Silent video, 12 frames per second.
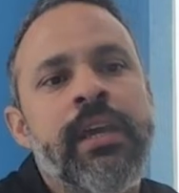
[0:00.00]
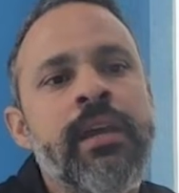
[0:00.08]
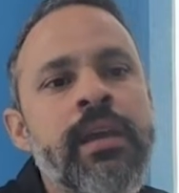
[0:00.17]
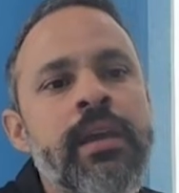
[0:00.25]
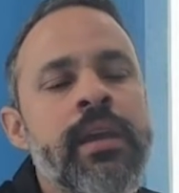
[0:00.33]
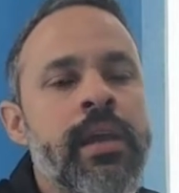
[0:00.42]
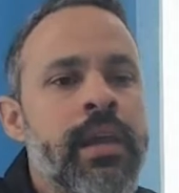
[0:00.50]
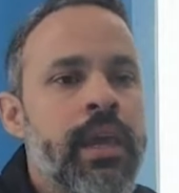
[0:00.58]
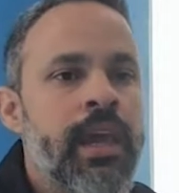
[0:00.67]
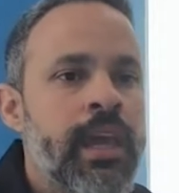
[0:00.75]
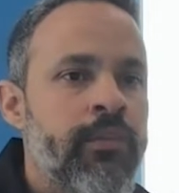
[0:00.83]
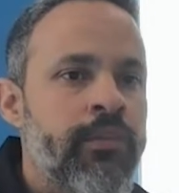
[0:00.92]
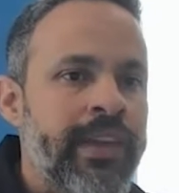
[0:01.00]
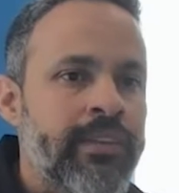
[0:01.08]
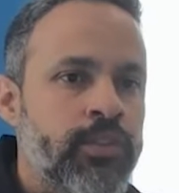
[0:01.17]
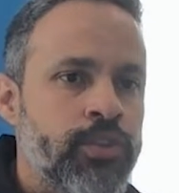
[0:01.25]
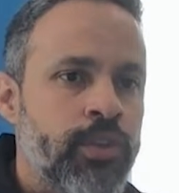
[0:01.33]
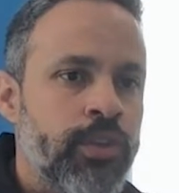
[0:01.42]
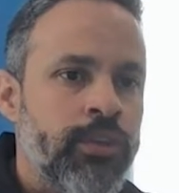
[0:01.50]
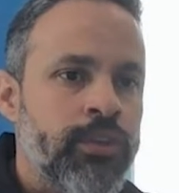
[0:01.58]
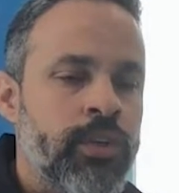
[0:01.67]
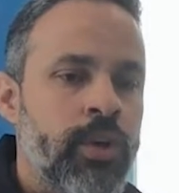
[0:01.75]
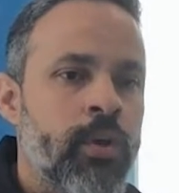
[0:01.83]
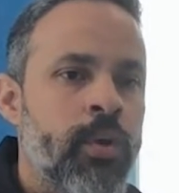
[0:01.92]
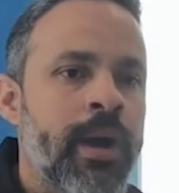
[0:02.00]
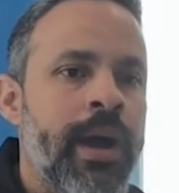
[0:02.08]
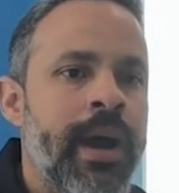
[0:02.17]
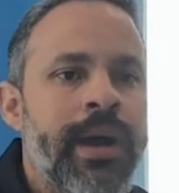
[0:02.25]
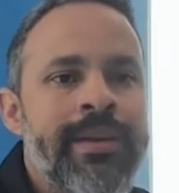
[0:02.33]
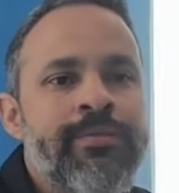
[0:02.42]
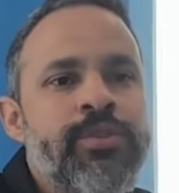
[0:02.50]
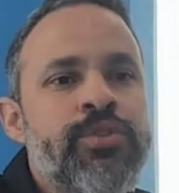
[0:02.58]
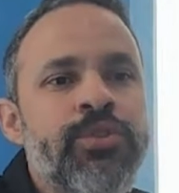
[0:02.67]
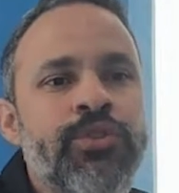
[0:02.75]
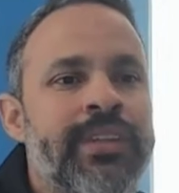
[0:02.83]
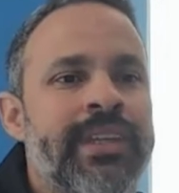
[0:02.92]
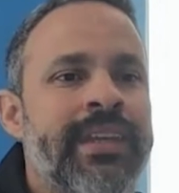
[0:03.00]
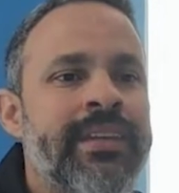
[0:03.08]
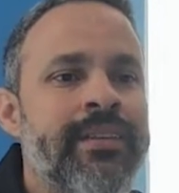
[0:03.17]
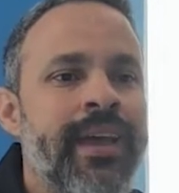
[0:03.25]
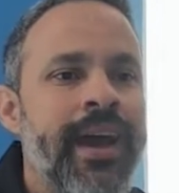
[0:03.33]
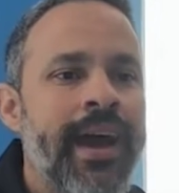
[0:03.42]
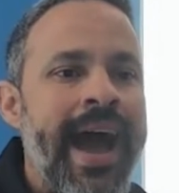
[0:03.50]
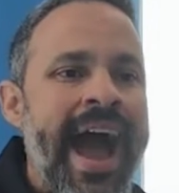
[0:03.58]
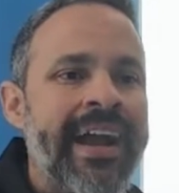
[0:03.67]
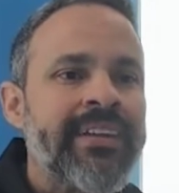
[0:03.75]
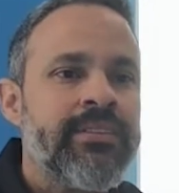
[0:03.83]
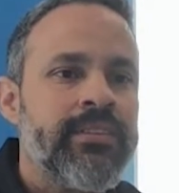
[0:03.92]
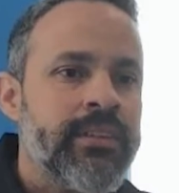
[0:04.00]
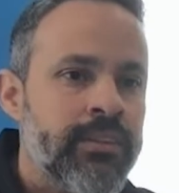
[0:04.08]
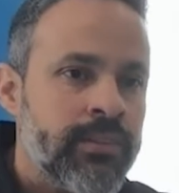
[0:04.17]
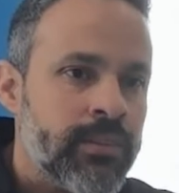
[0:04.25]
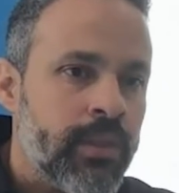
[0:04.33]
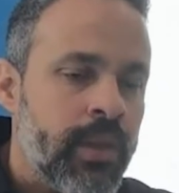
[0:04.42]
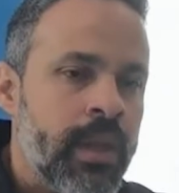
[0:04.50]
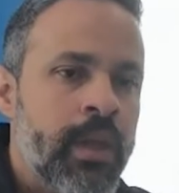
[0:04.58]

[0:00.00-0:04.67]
key. If it's just, if you just need access